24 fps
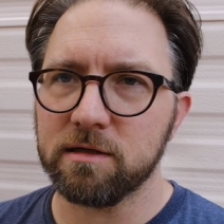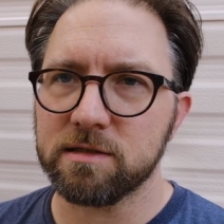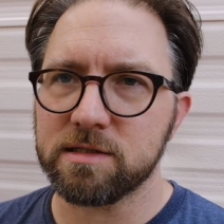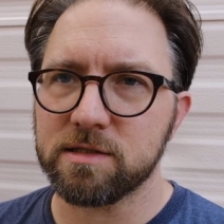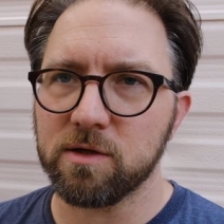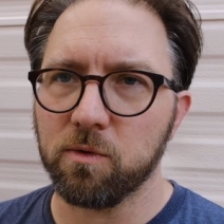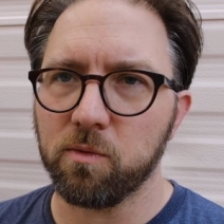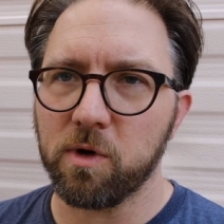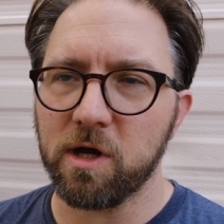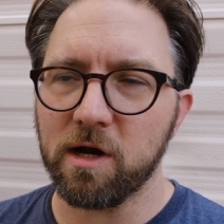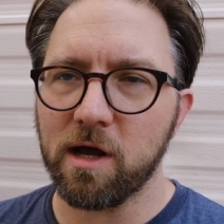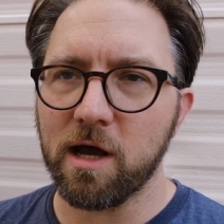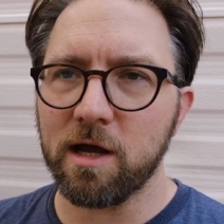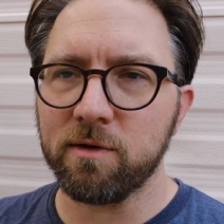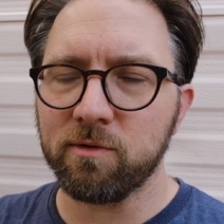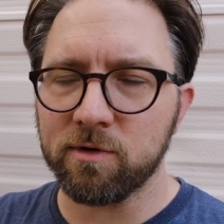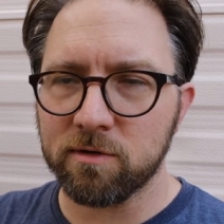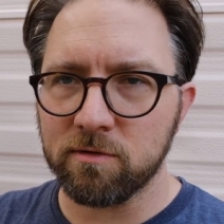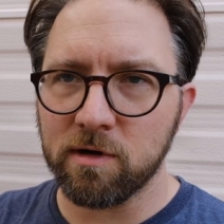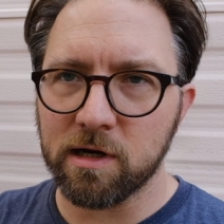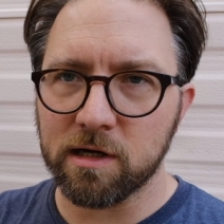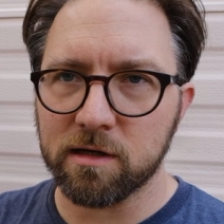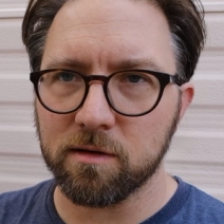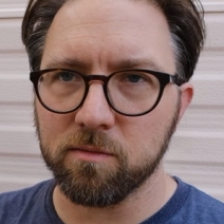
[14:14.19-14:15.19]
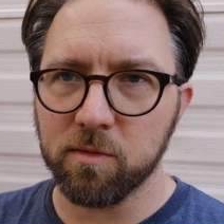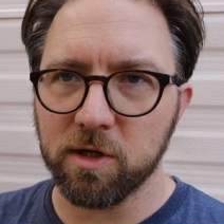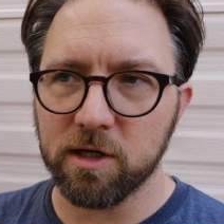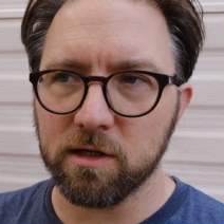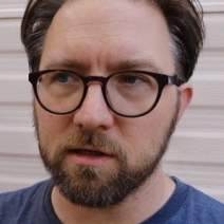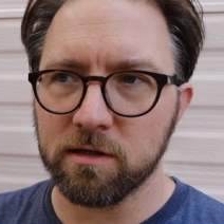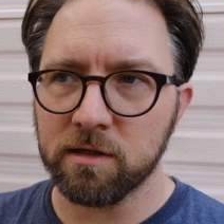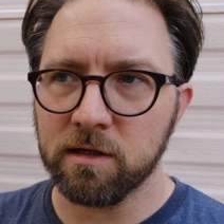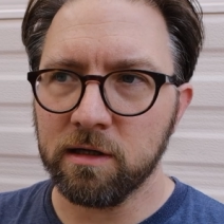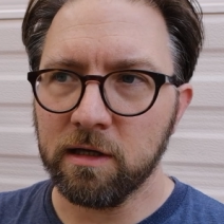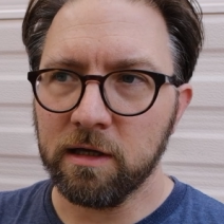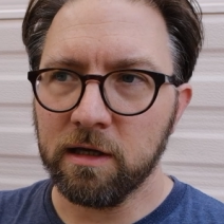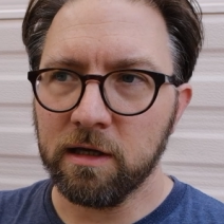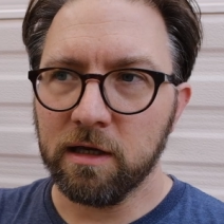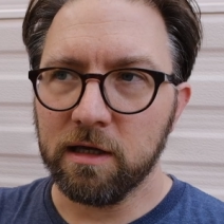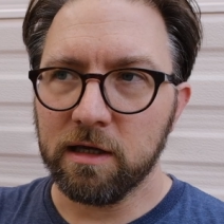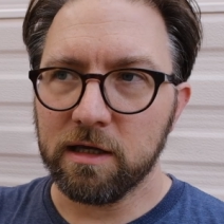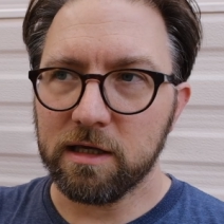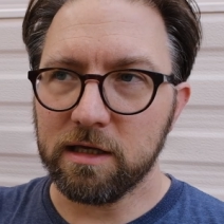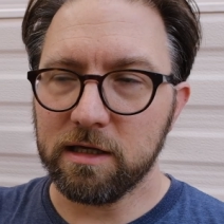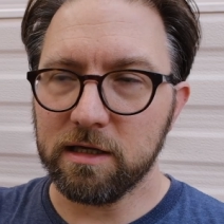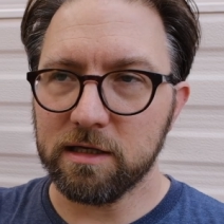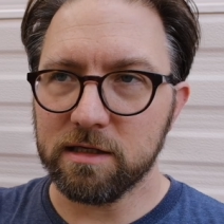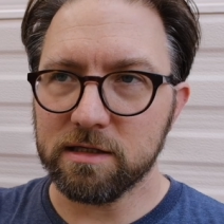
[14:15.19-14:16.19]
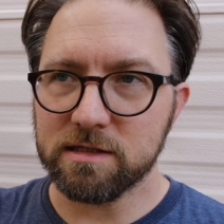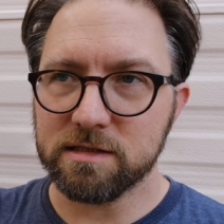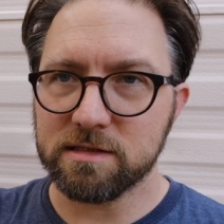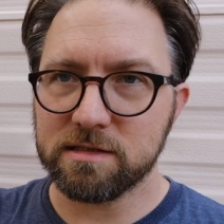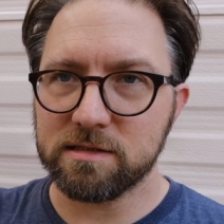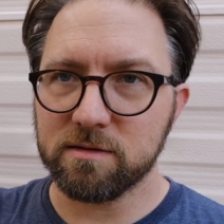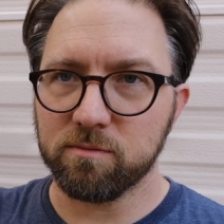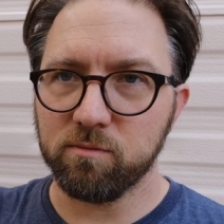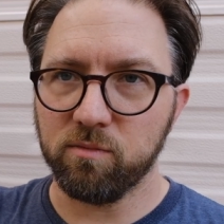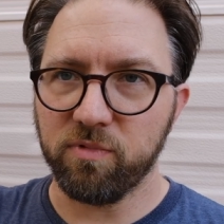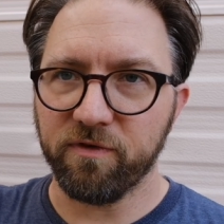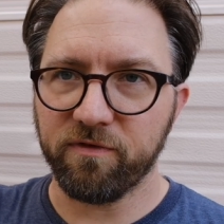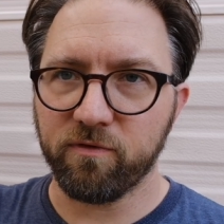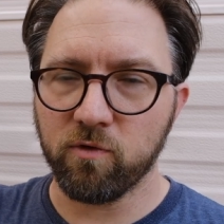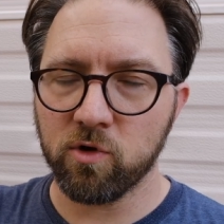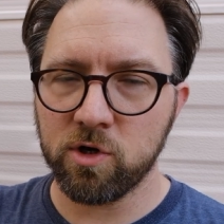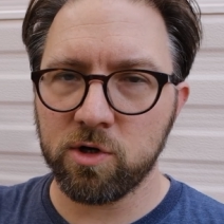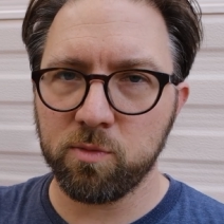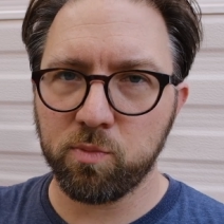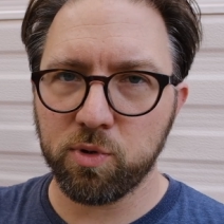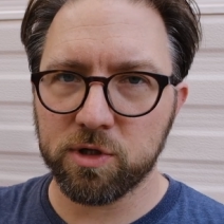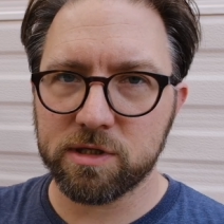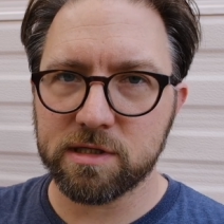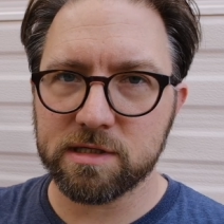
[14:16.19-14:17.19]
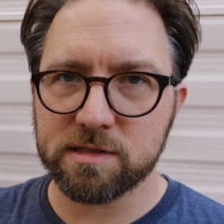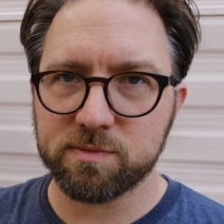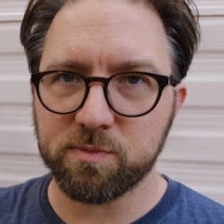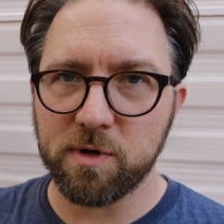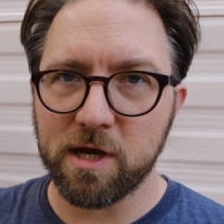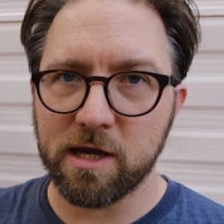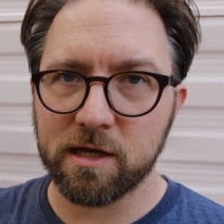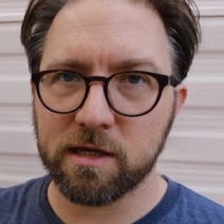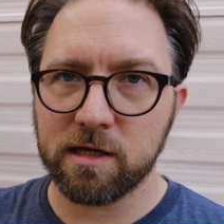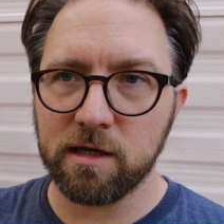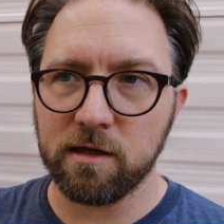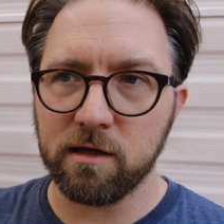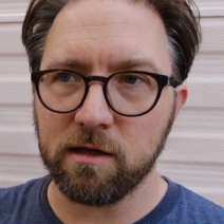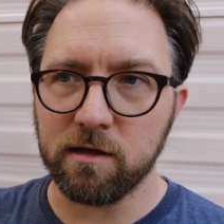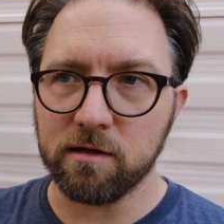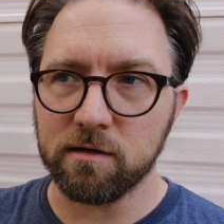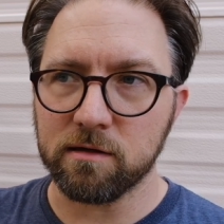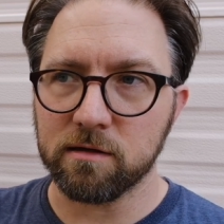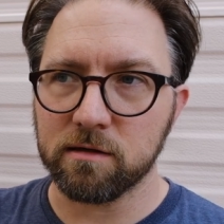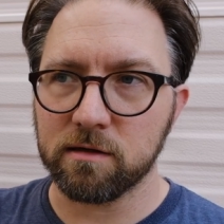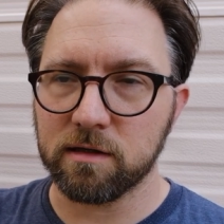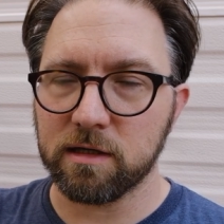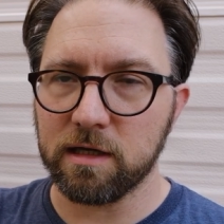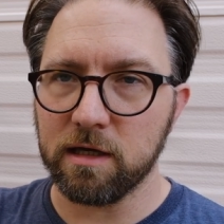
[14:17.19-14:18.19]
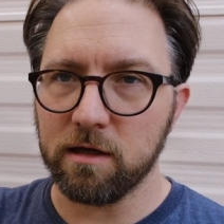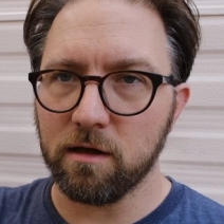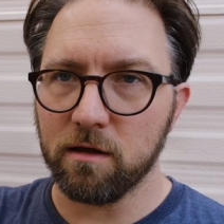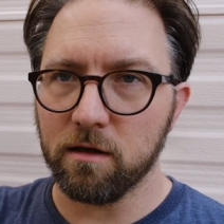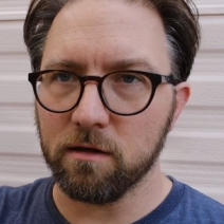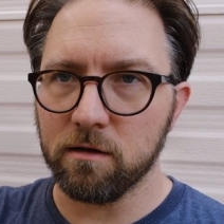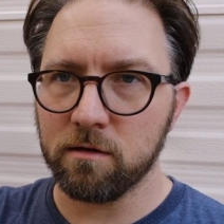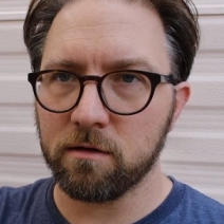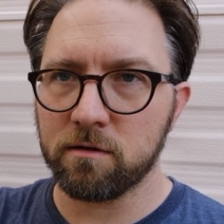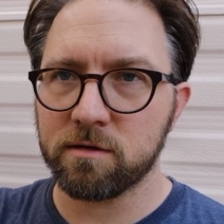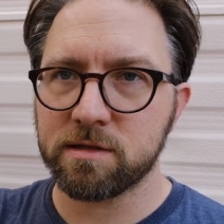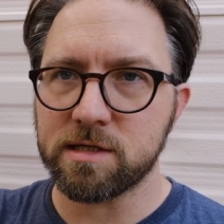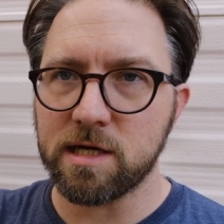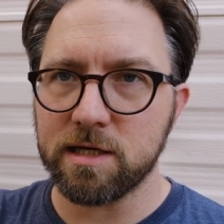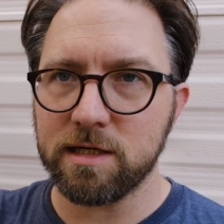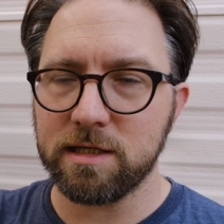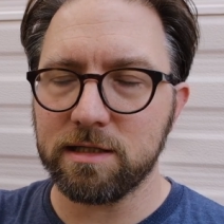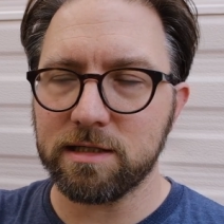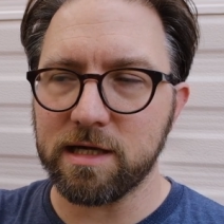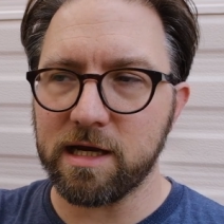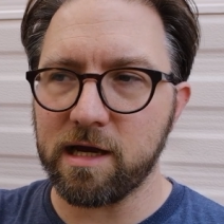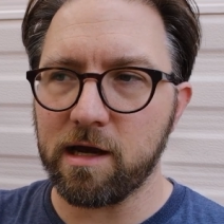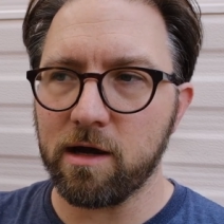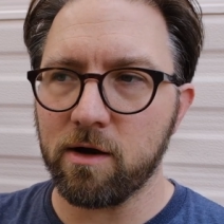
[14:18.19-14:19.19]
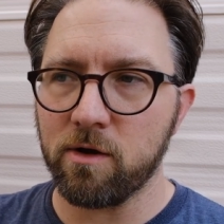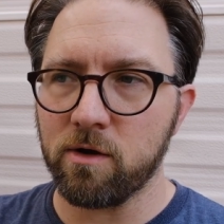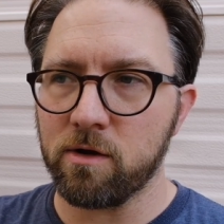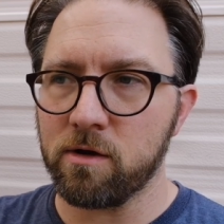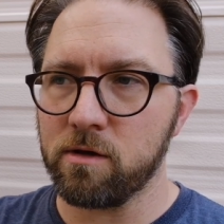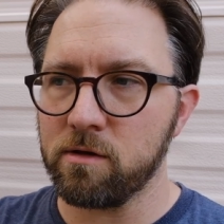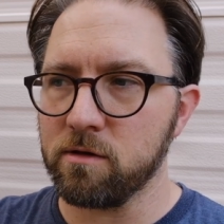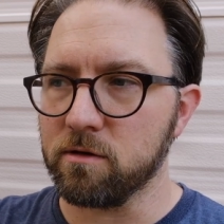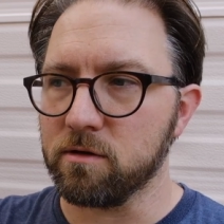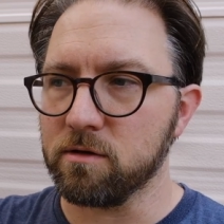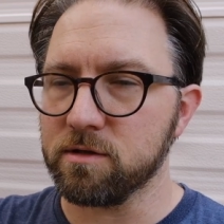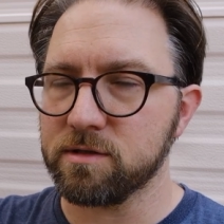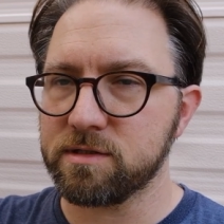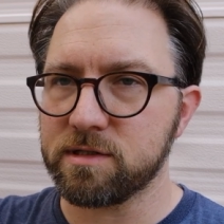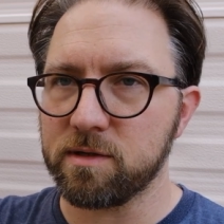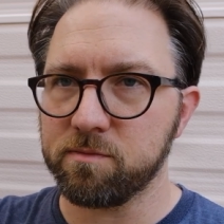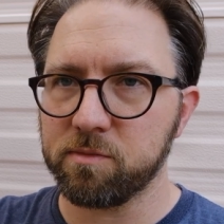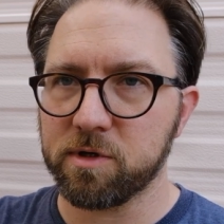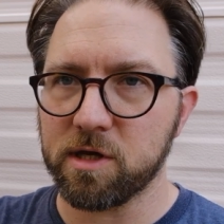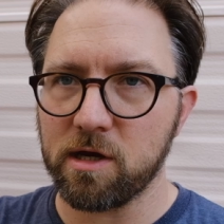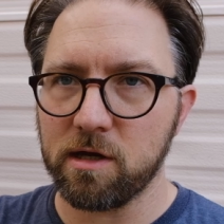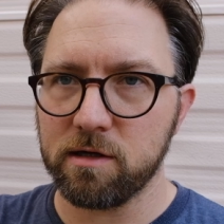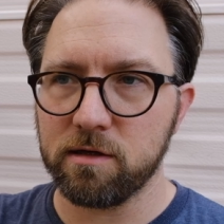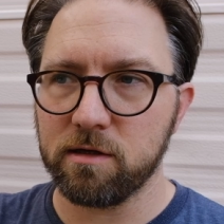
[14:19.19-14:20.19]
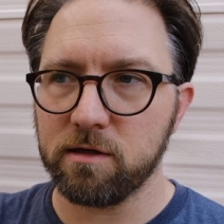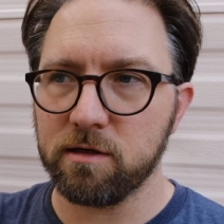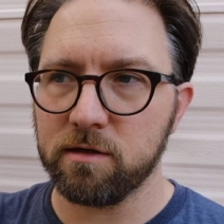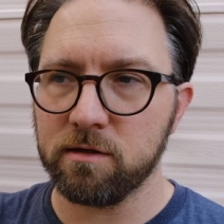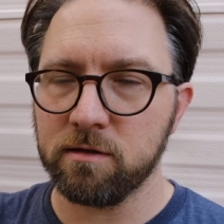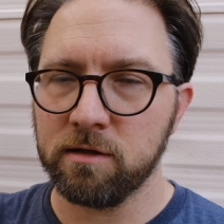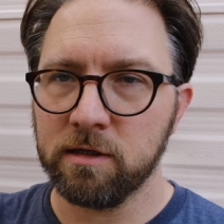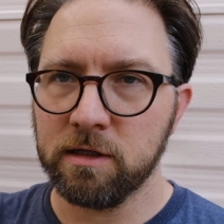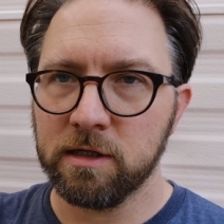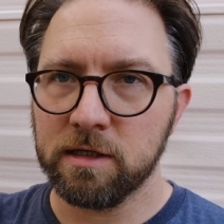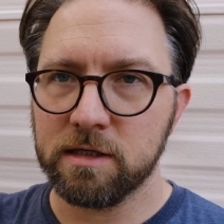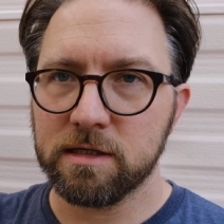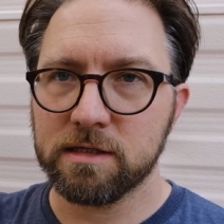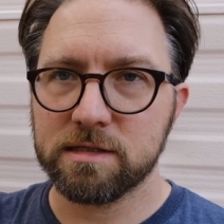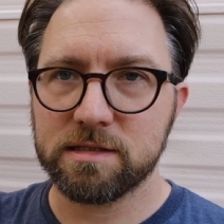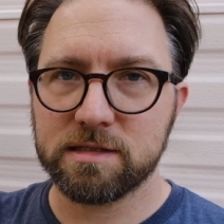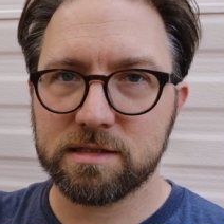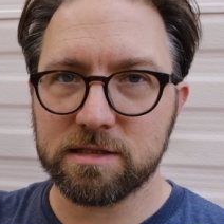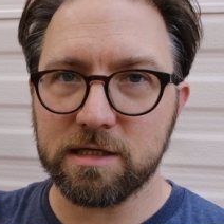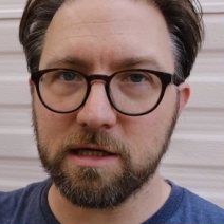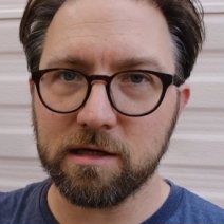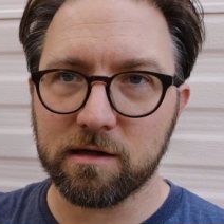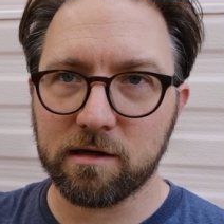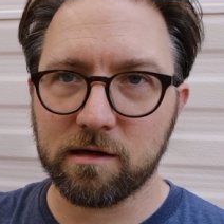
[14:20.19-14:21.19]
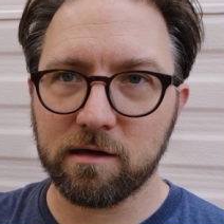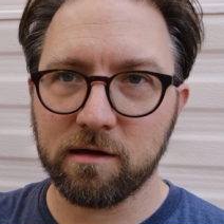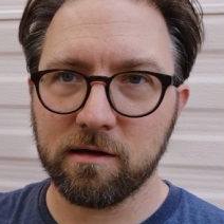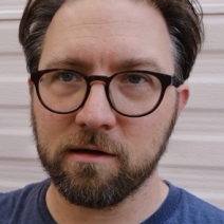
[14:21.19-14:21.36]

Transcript: So what I would recommend is before you put this back in, get a little tiny dowel or some kind of stick,